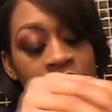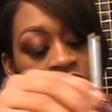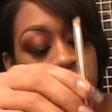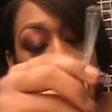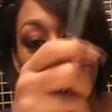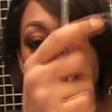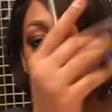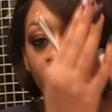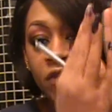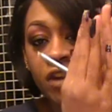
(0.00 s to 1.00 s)
Those other
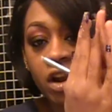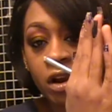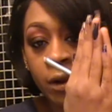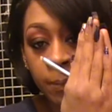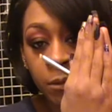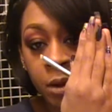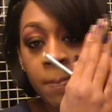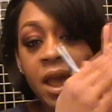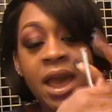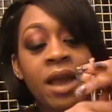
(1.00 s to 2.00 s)
two are very
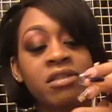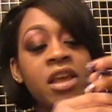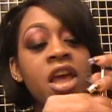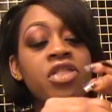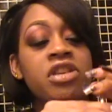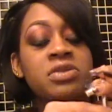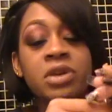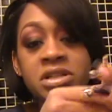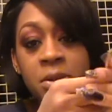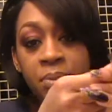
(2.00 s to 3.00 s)
compact. This
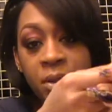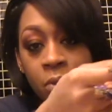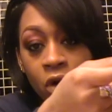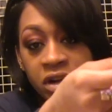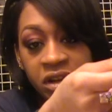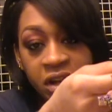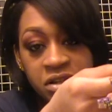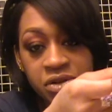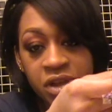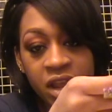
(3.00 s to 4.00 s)
one is a bit more
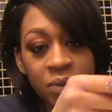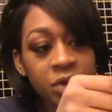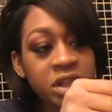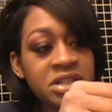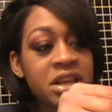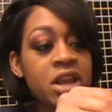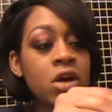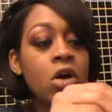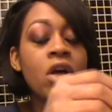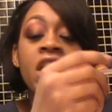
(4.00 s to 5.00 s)
dense. You can't really
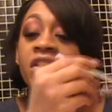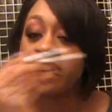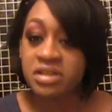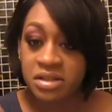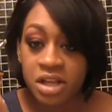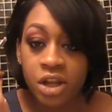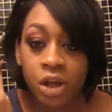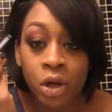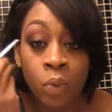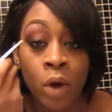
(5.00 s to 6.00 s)
tell. This is a
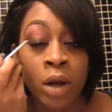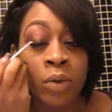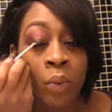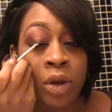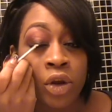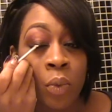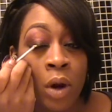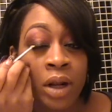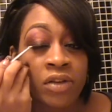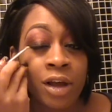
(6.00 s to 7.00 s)
good one when you're
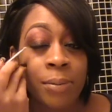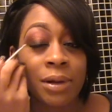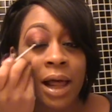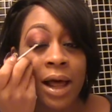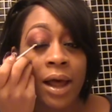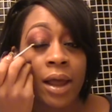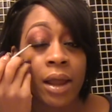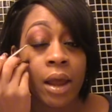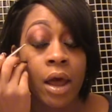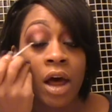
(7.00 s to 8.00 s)
wanting to
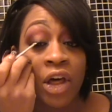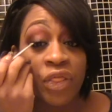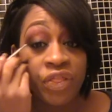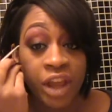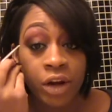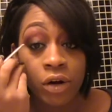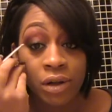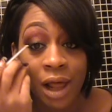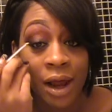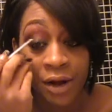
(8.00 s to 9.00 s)
apply a thicker
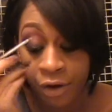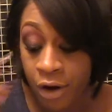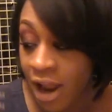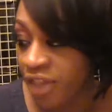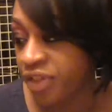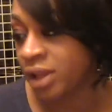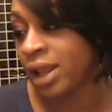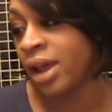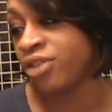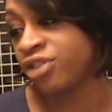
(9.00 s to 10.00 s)
liner at the
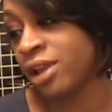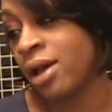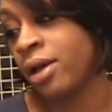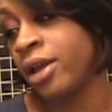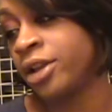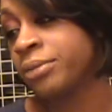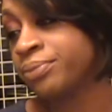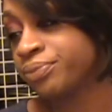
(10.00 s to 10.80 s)
lash line.